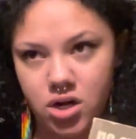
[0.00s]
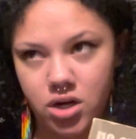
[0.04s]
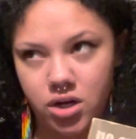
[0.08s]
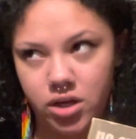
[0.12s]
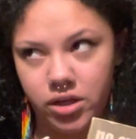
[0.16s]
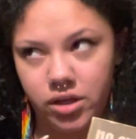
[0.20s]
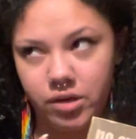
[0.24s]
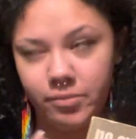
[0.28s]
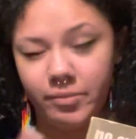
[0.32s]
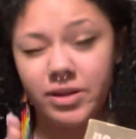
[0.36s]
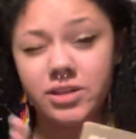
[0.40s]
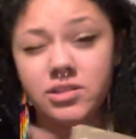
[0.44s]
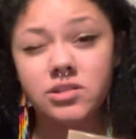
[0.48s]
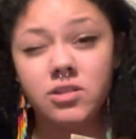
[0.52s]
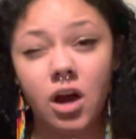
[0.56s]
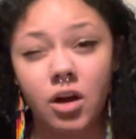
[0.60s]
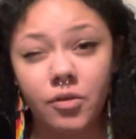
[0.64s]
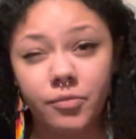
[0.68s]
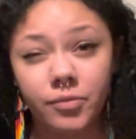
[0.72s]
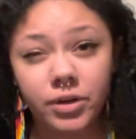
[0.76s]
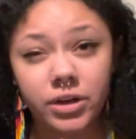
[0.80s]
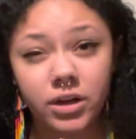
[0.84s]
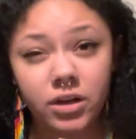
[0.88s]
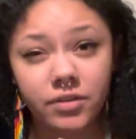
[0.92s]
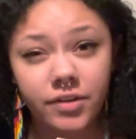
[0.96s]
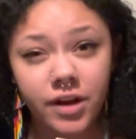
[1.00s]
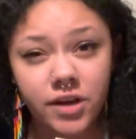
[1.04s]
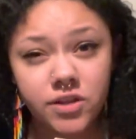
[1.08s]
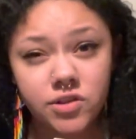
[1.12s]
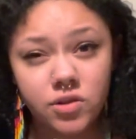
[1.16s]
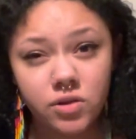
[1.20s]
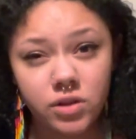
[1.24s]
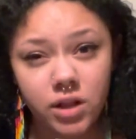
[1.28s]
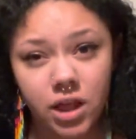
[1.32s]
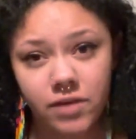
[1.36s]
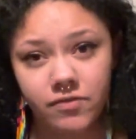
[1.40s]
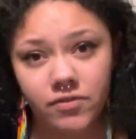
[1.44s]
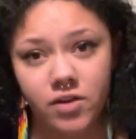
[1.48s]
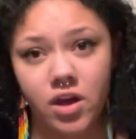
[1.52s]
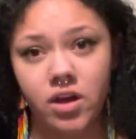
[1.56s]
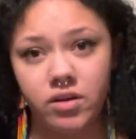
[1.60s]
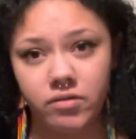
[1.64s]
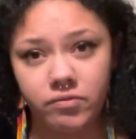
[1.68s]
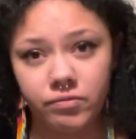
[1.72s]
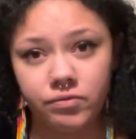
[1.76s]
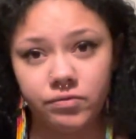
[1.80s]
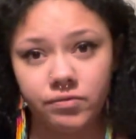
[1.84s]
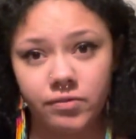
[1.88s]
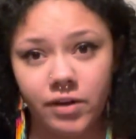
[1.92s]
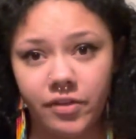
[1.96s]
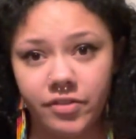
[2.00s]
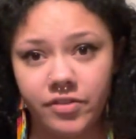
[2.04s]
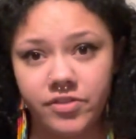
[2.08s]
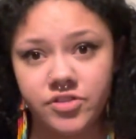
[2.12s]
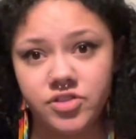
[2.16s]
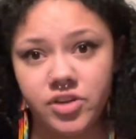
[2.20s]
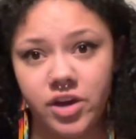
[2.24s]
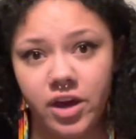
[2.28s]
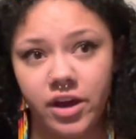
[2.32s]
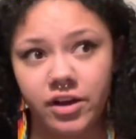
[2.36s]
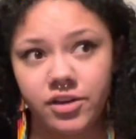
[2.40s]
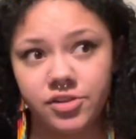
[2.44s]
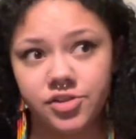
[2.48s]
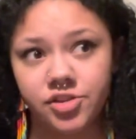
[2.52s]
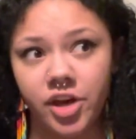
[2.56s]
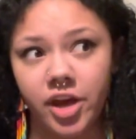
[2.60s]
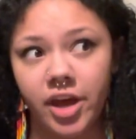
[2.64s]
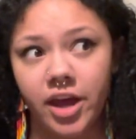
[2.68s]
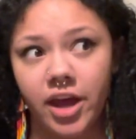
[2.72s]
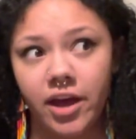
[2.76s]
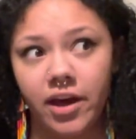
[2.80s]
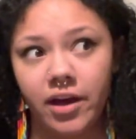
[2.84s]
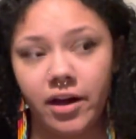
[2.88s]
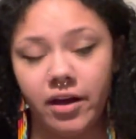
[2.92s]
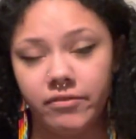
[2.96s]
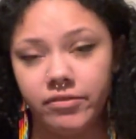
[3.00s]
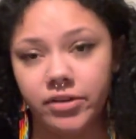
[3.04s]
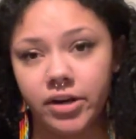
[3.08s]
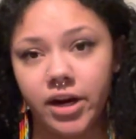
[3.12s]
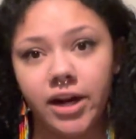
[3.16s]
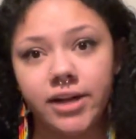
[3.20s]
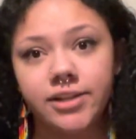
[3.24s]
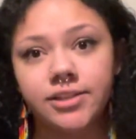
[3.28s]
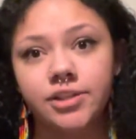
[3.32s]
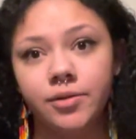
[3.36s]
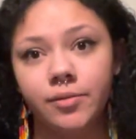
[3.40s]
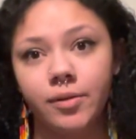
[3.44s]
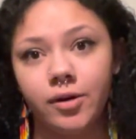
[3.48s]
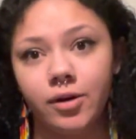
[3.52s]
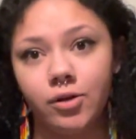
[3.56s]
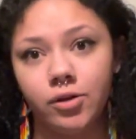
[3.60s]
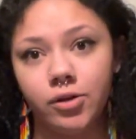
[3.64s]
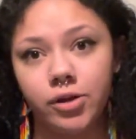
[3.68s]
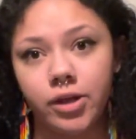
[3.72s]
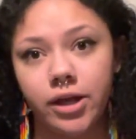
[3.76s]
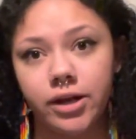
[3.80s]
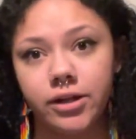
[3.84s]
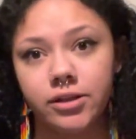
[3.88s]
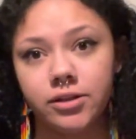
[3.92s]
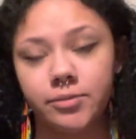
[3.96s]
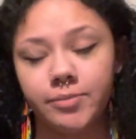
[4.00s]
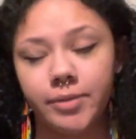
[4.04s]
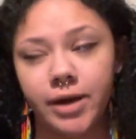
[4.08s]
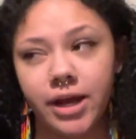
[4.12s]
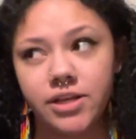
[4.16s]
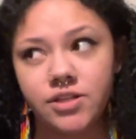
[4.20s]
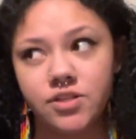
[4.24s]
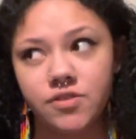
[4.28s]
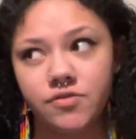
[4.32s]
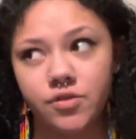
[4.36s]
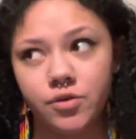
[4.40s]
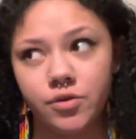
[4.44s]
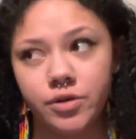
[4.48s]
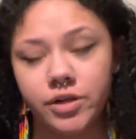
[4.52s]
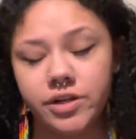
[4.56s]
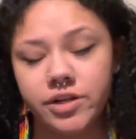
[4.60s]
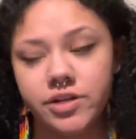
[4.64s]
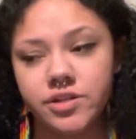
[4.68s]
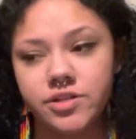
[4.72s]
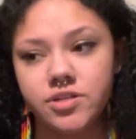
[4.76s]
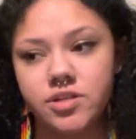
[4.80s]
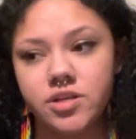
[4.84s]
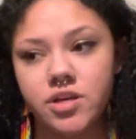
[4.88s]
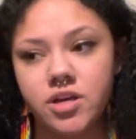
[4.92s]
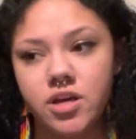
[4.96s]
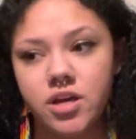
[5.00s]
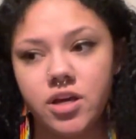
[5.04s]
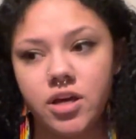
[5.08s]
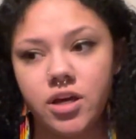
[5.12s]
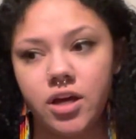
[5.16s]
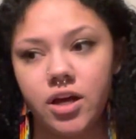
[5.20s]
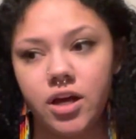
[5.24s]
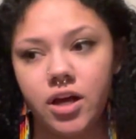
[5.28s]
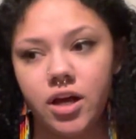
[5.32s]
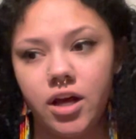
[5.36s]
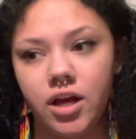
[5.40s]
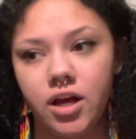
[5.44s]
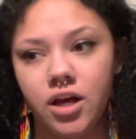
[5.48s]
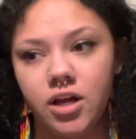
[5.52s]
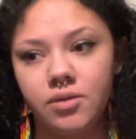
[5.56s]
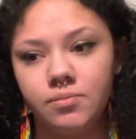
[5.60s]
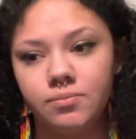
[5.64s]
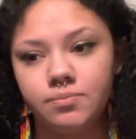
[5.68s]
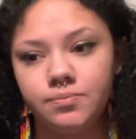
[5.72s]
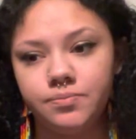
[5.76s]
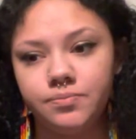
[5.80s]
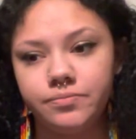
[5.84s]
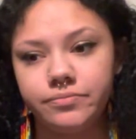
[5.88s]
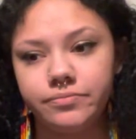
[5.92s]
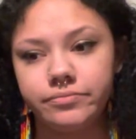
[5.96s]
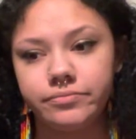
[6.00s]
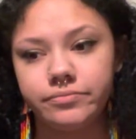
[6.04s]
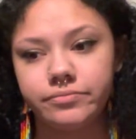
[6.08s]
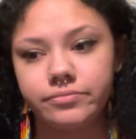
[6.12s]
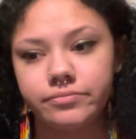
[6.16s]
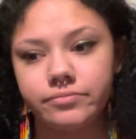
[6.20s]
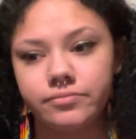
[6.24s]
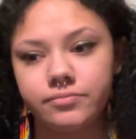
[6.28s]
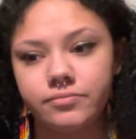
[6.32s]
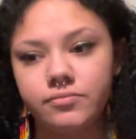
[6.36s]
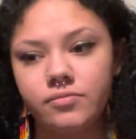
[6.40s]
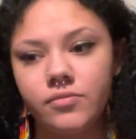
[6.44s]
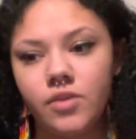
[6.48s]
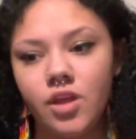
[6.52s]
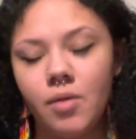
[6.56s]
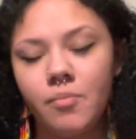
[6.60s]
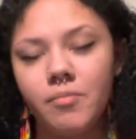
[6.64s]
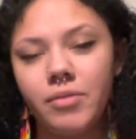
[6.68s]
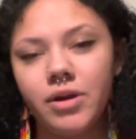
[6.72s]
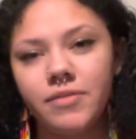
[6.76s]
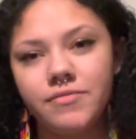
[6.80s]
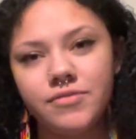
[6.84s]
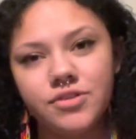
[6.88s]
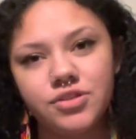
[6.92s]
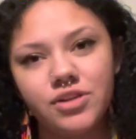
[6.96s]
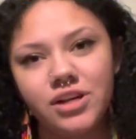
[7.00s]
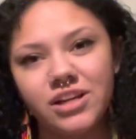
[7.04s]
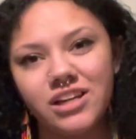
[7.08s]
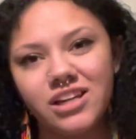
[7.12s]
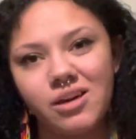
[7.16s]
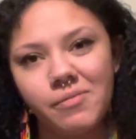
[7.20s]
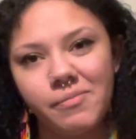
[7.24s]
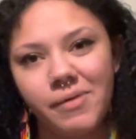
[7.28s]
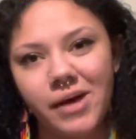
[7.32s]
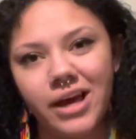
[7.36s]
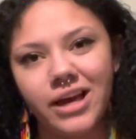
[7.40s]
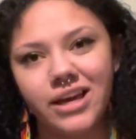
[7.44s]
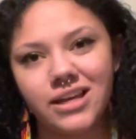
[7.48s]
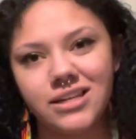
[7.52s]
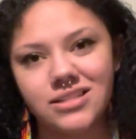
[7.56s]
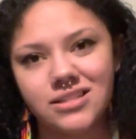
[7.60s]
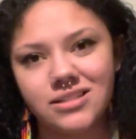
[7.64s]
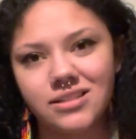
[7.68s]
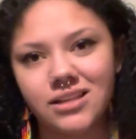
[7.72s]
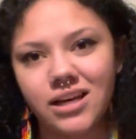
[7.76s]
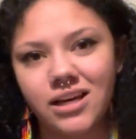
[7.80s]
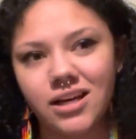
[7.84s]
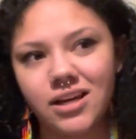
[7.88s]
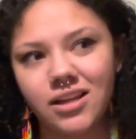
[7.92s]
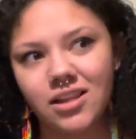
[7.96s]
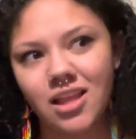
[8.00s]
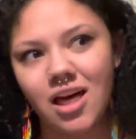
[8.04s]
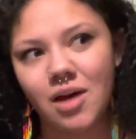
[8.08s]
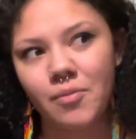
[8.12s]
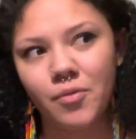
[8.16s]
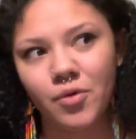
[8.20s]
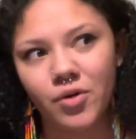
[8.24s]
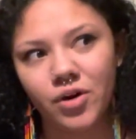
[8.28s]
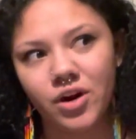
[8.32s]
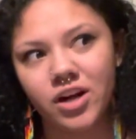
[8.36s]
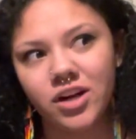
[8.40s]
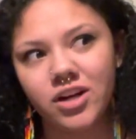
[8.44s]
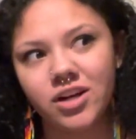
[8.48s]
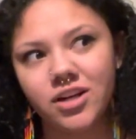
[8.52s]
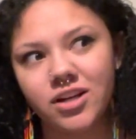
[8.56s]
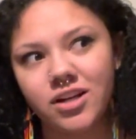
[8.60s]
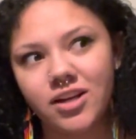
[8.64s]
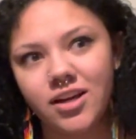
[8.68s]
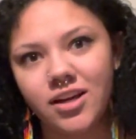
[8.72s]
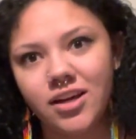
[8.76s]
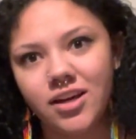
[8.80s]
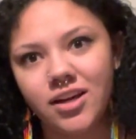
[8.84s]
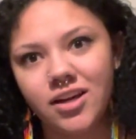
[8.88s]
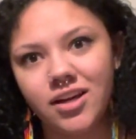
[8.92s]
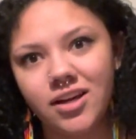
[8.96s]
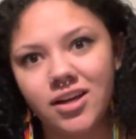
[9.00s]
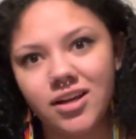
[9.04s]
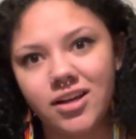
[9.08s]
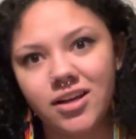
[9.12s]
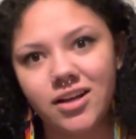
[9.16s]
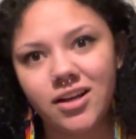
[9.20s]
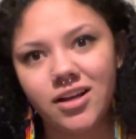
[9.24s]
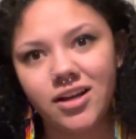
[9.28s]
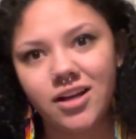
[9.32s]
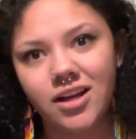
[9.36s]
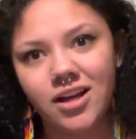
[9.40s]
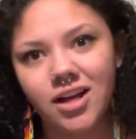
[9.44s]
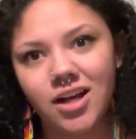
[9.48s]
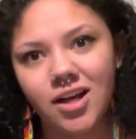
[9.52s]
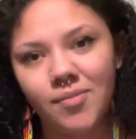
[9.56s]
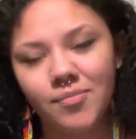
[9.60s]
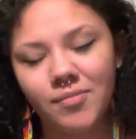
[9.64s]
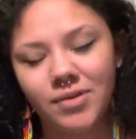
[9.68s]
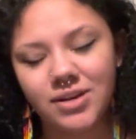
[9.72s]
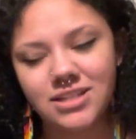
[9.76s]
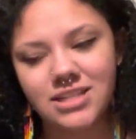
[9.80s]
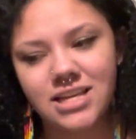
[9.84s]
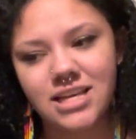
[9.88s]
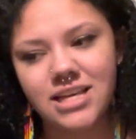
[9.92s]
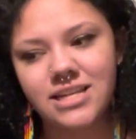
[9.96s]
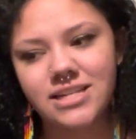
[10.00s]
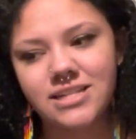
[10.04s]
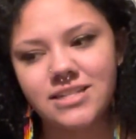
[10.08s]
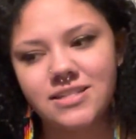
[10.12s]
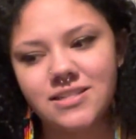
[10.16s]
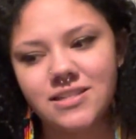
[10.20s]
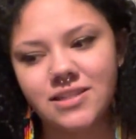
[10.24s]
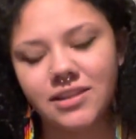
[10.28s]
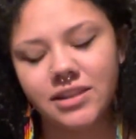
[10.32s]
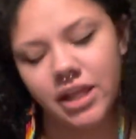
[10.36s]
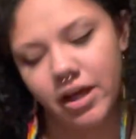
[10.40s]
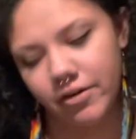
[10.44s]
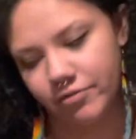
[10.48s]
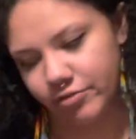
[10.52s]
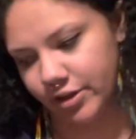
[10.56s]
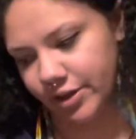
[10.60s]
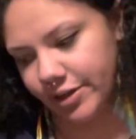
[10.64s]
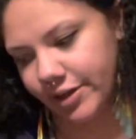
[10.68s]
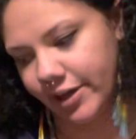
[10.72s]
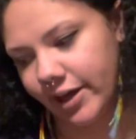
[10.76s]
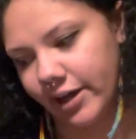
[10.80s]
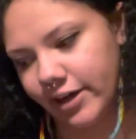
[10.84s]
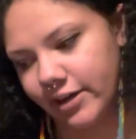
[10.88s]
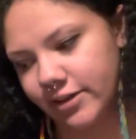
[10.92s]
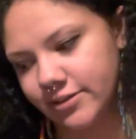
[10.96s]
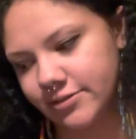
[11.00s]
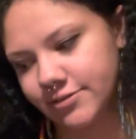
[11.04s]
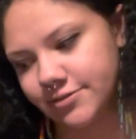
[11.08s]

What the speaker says: in my sophomore year of high school. I have not read this yet because I haven't actually read a whole lot in the past few years. But I've been trying to get back into that a lot more because I love reading.